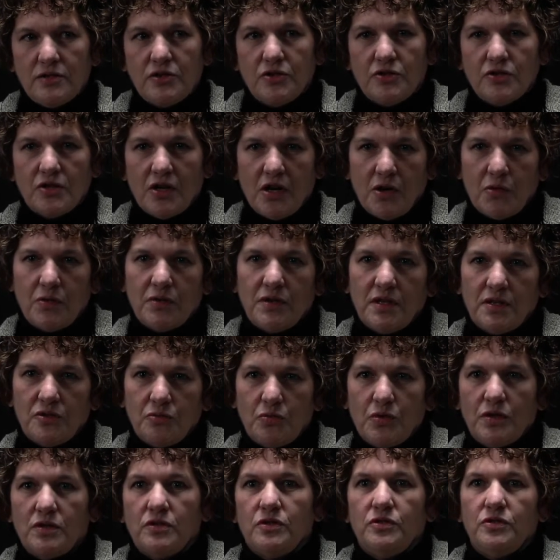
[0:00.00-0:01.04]
to talk with this
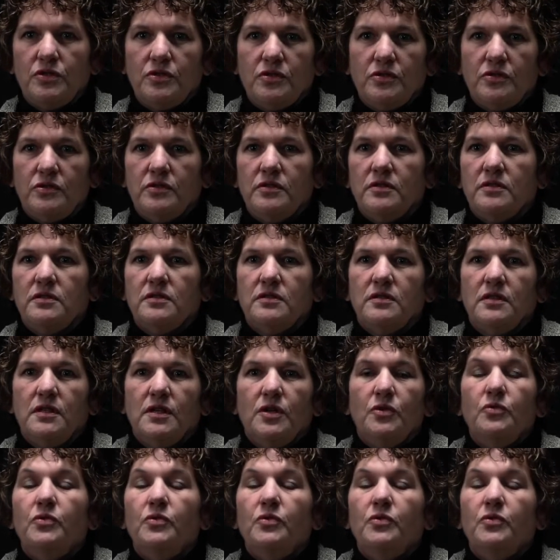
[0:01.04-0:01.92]
one student,